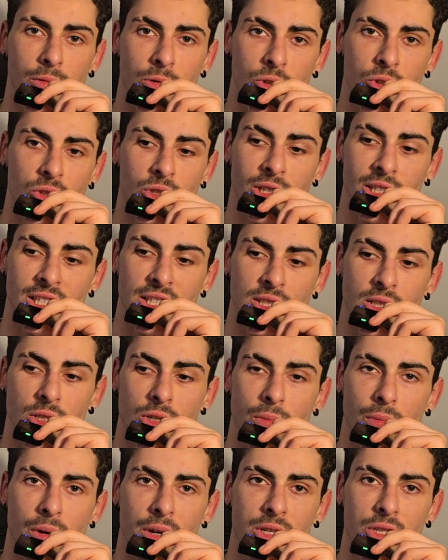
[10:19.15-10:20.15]
which leads to
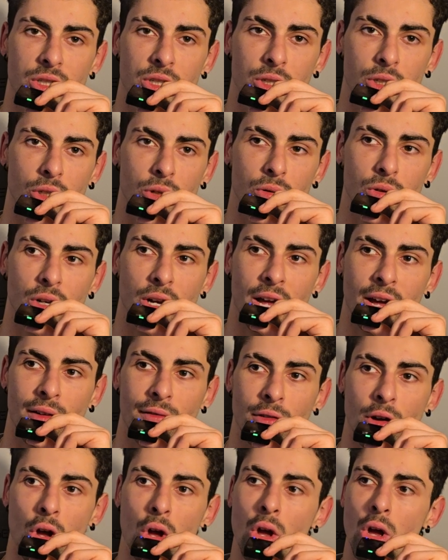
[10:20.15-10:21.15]
depression. You could
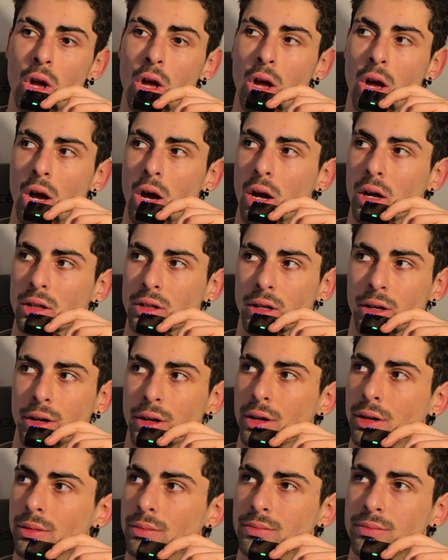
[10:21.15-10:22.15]
have,
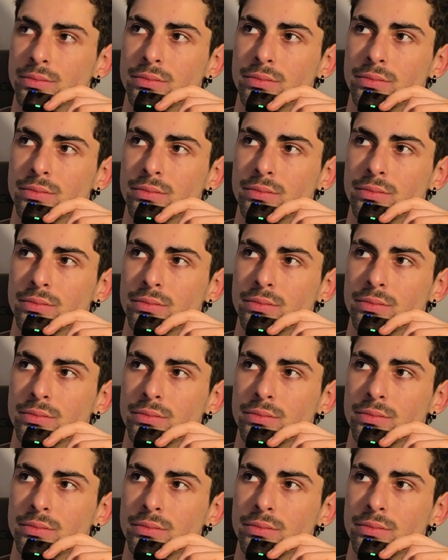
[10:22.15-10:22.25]
uh,